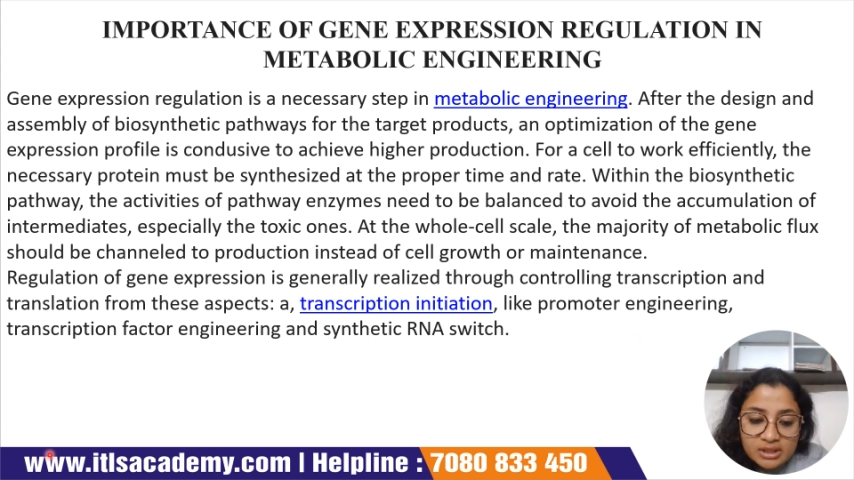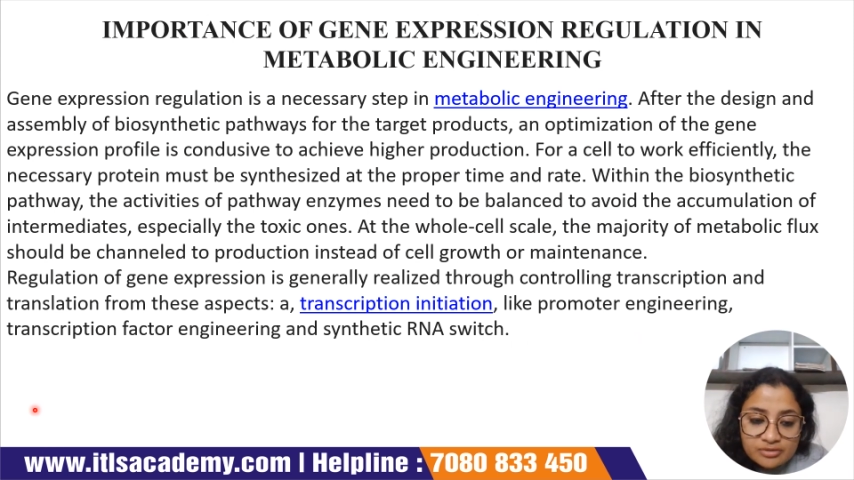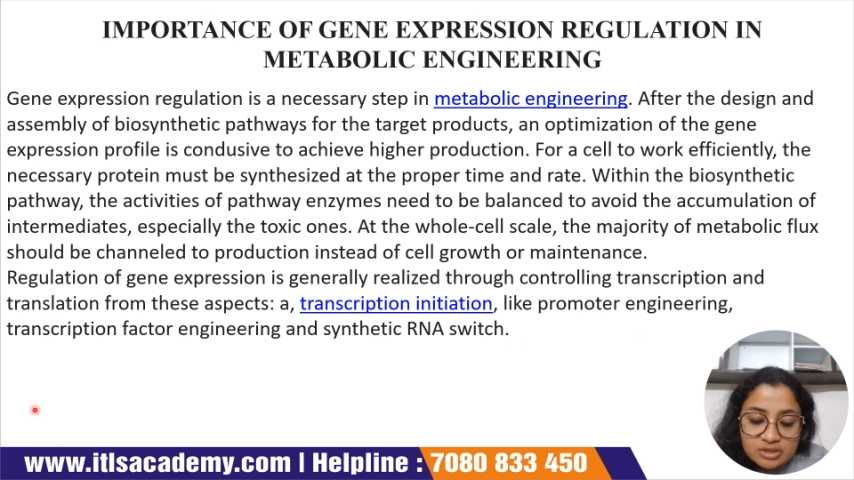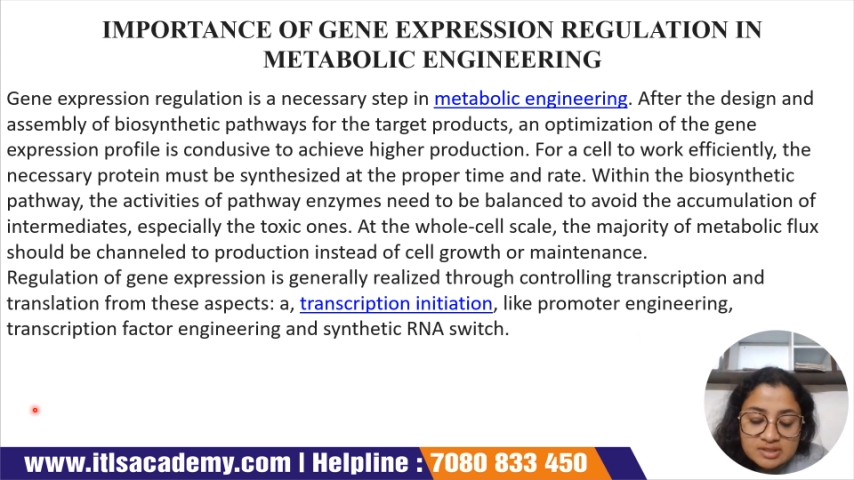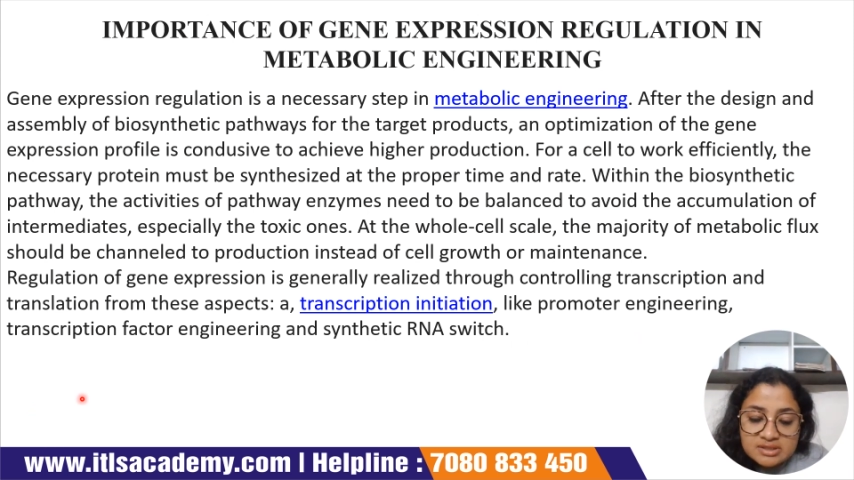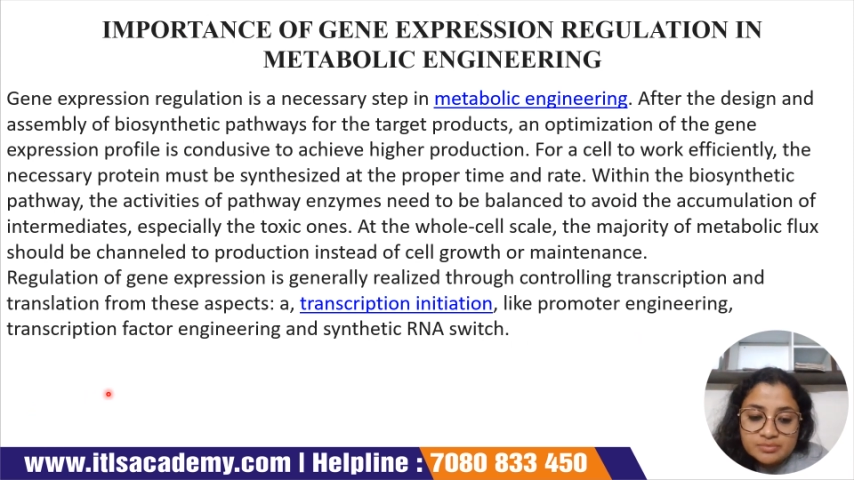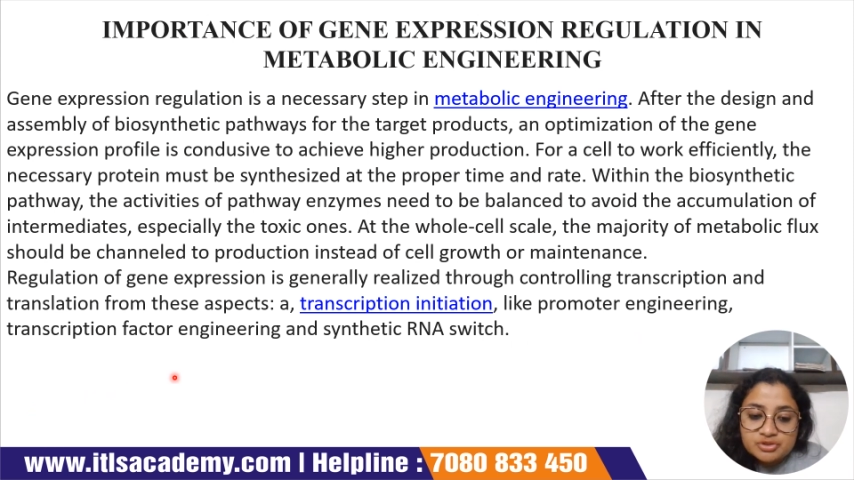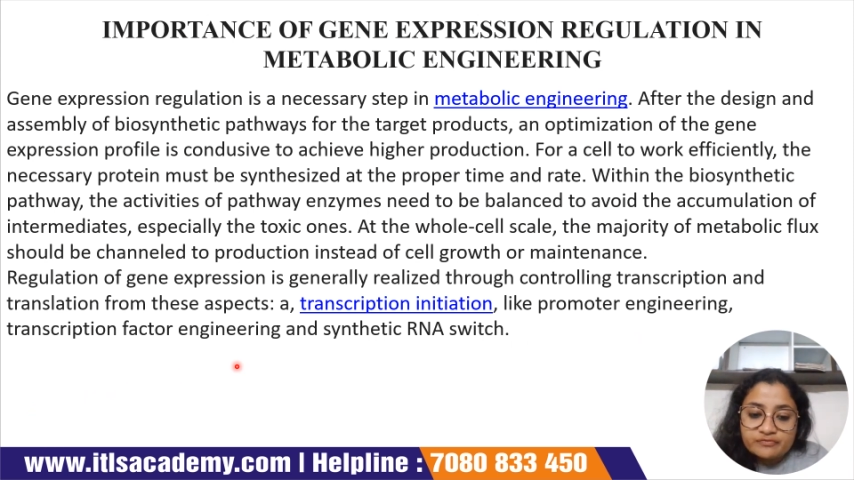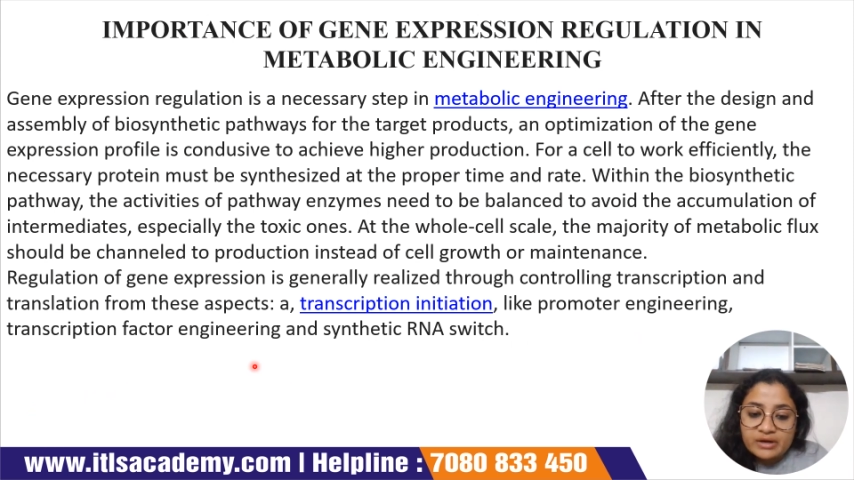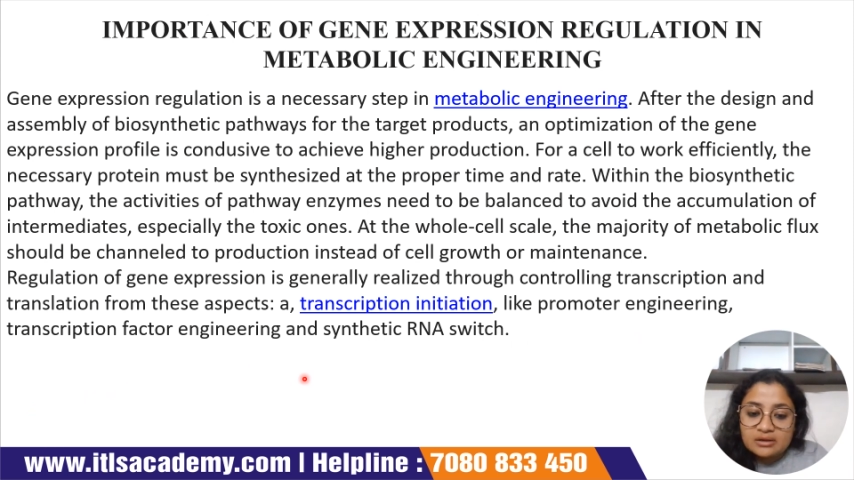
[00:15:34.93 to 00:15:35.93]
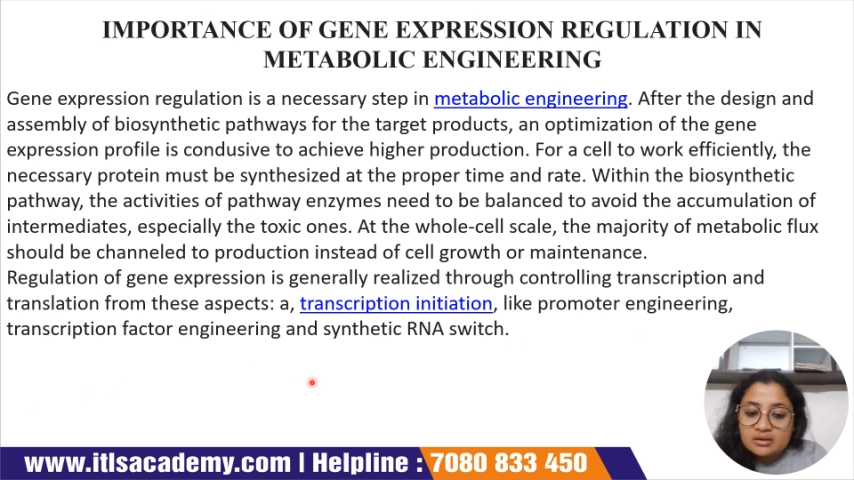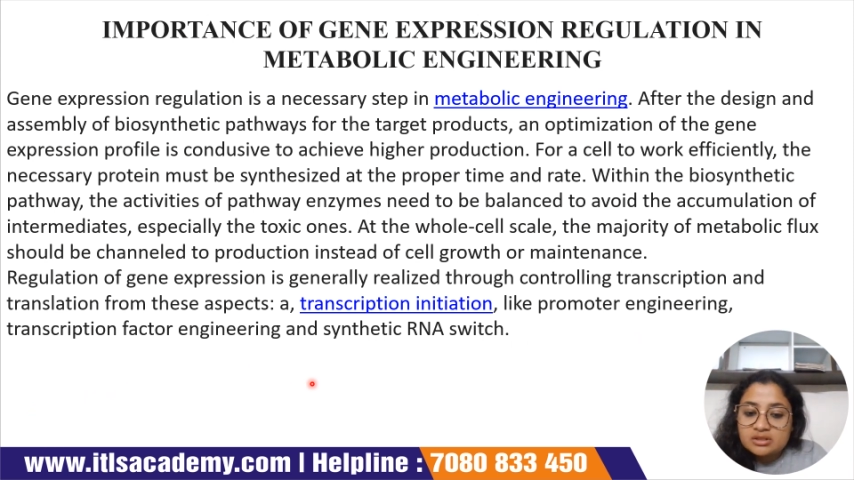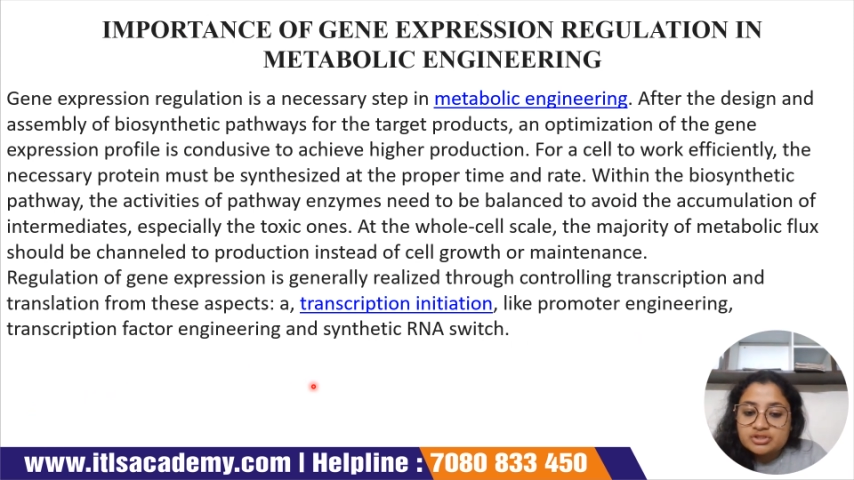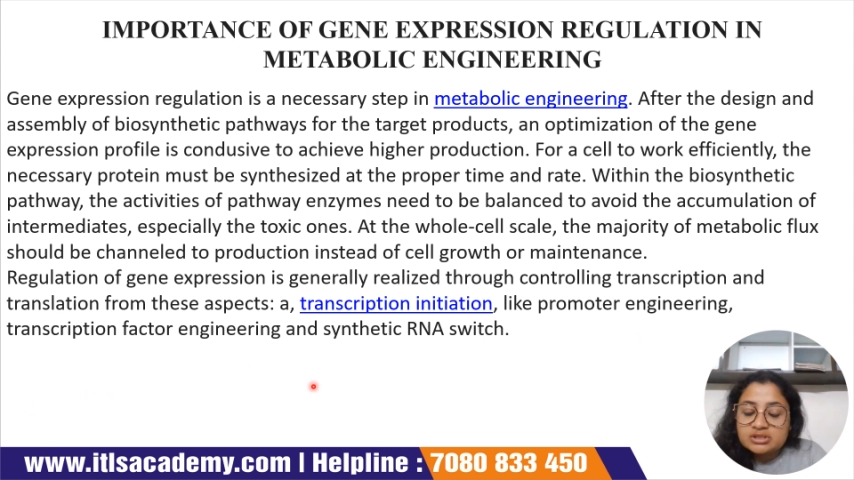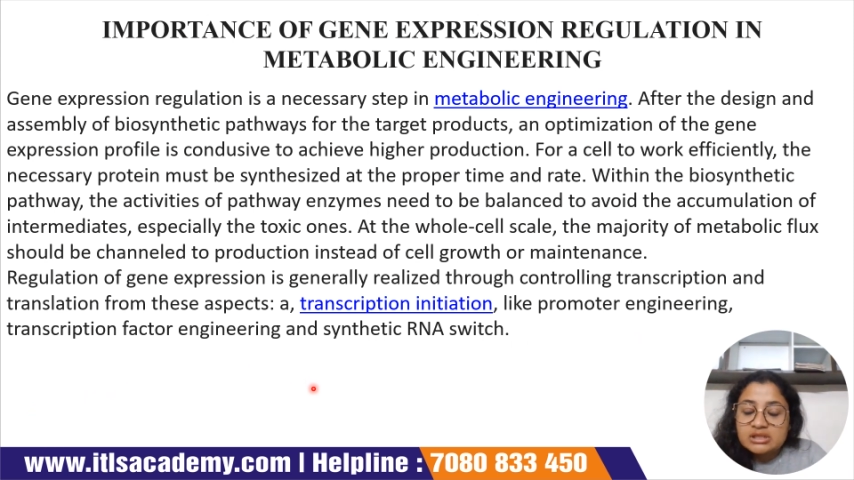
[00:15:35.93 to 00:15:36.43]
transcription factor
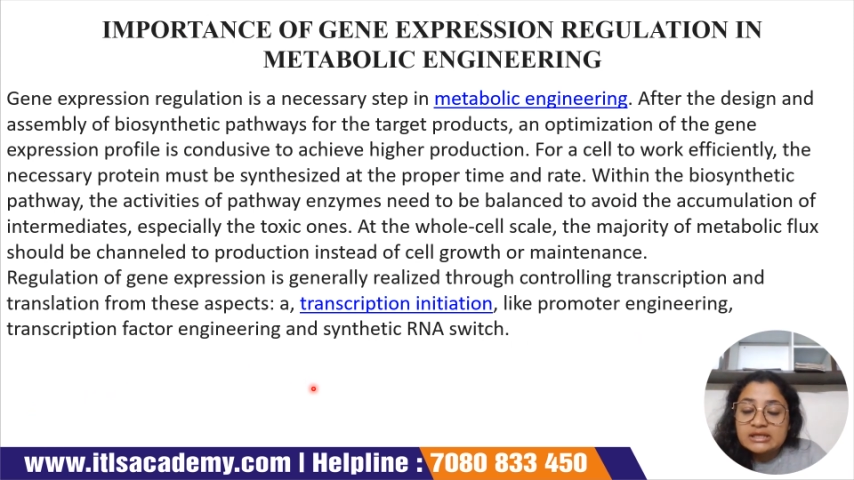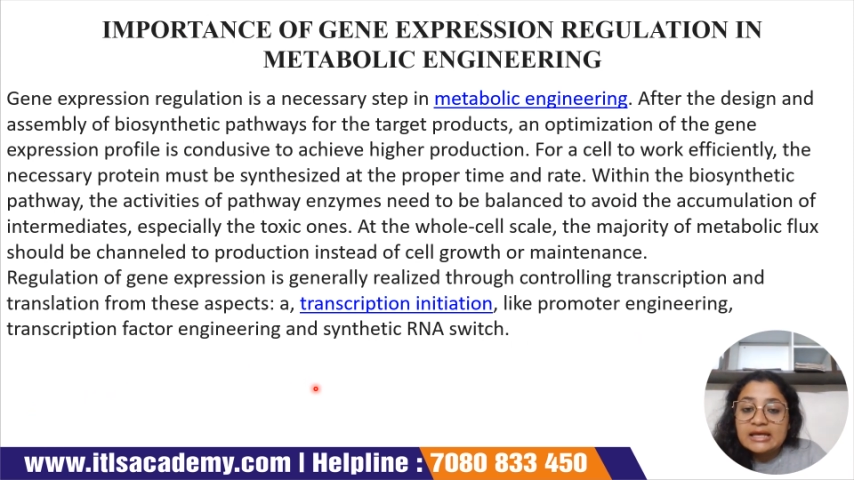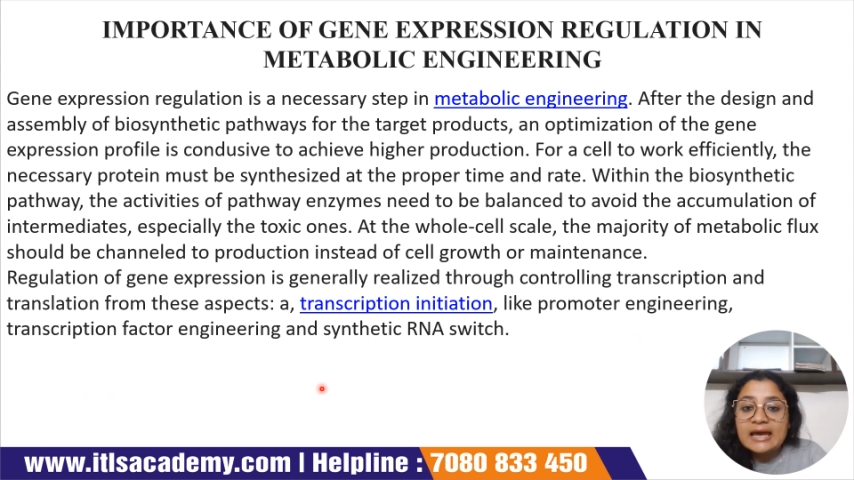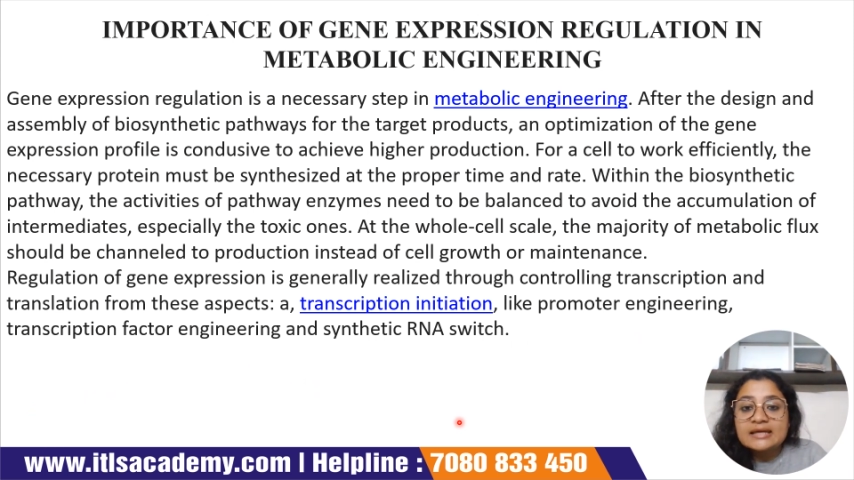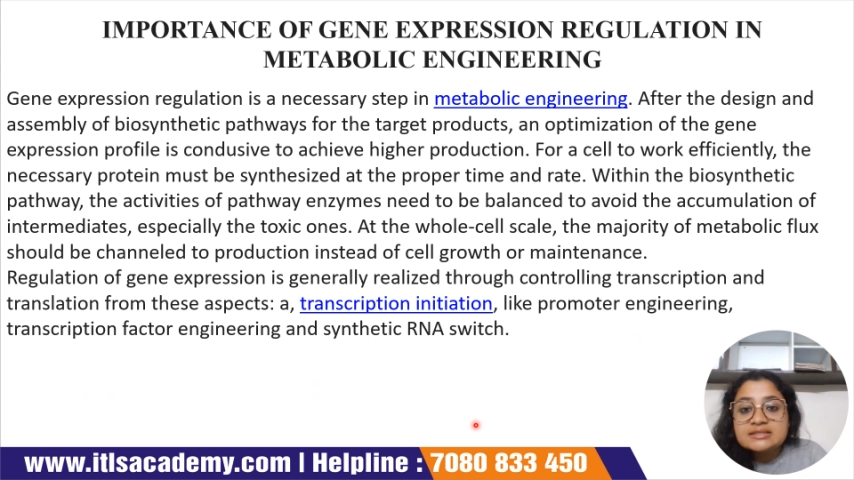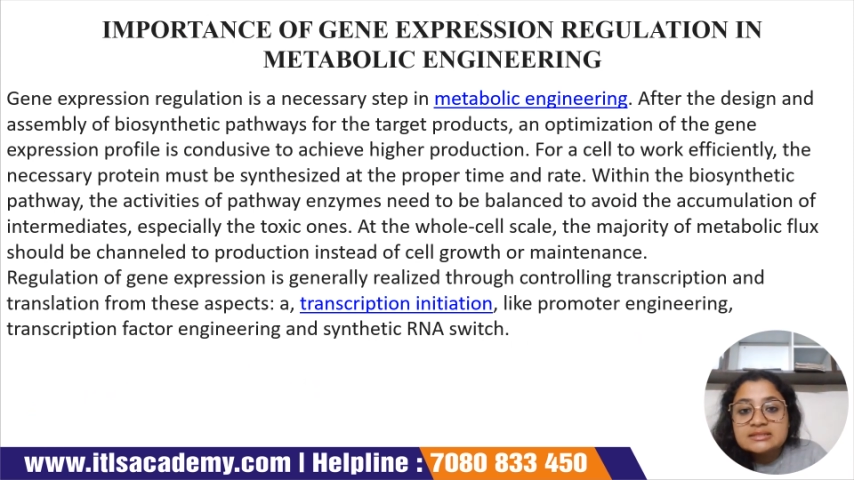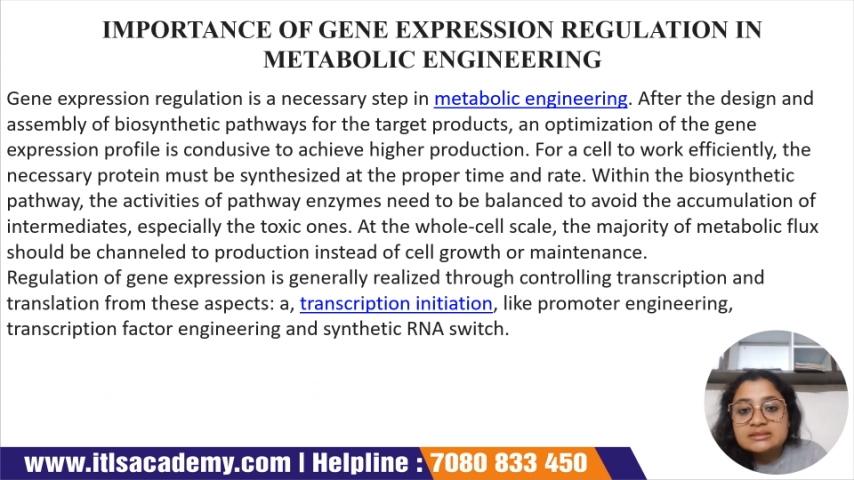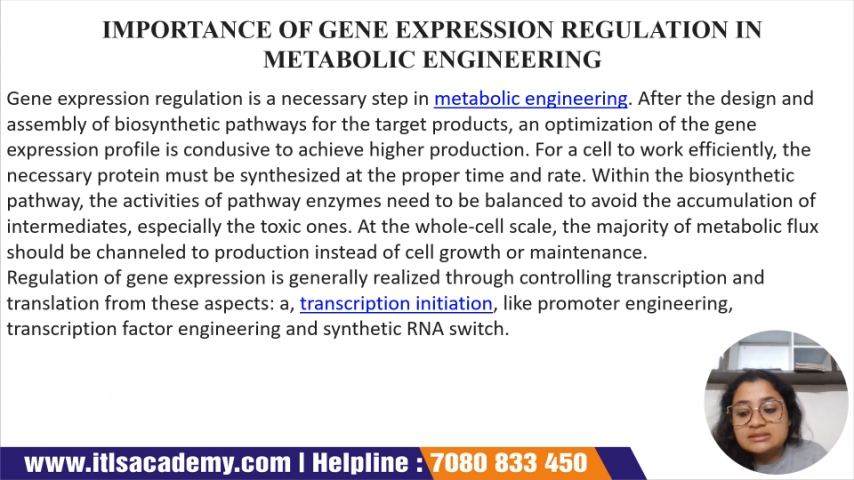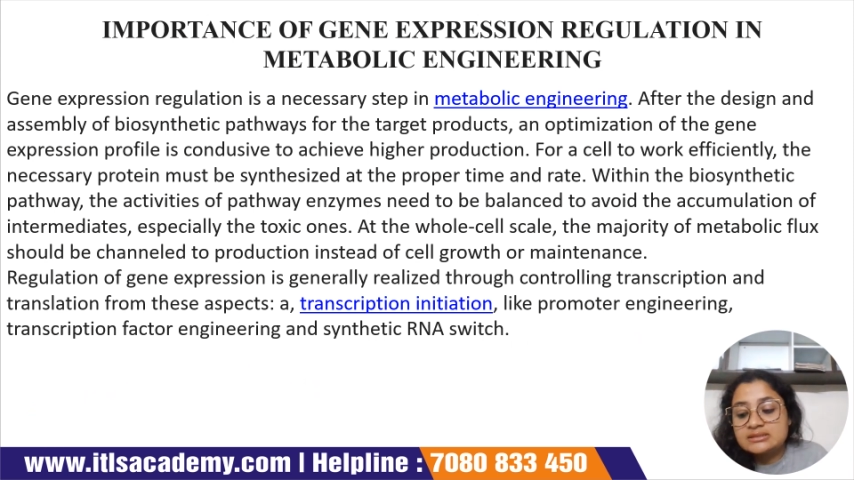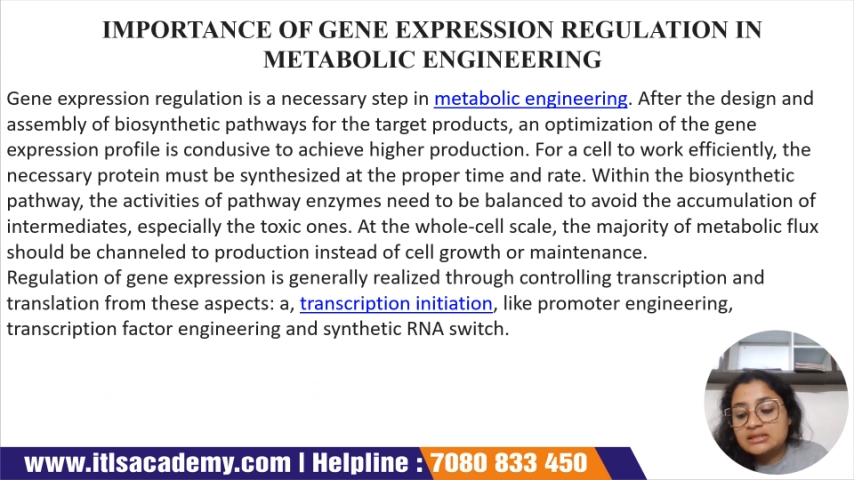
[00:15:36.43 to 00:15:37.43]
engineering and synthetic